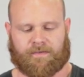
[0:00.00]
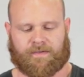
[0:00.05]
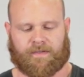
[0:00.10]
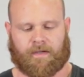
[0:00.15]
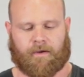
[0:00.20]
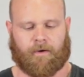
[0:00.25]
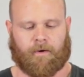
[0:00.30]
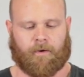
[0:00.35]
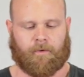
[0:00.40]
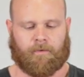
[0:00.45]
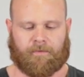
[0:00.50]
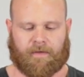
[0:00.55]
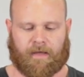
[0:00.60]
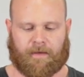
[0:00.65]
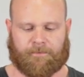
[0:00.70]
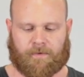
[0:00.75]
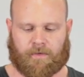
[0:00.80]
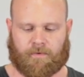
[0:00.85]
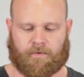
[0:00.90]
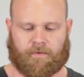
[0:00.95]
So
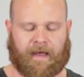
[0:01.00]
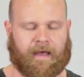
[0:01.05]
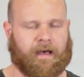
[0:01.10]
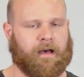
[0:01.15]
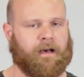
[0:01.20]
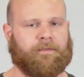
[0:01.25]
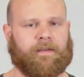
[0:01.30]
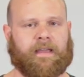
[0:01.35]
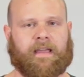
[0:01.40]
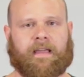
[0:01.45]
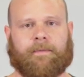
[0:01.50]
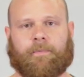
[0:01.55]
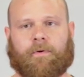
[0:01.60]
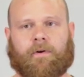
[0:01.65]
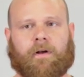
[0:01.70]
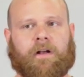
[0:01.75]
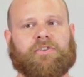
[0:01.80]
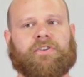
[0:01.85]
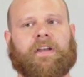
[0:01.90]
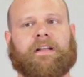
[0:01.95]
if you have a
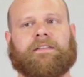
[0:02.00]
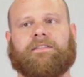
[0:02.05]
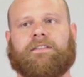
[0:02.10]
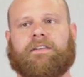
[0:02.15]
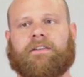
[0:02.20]
project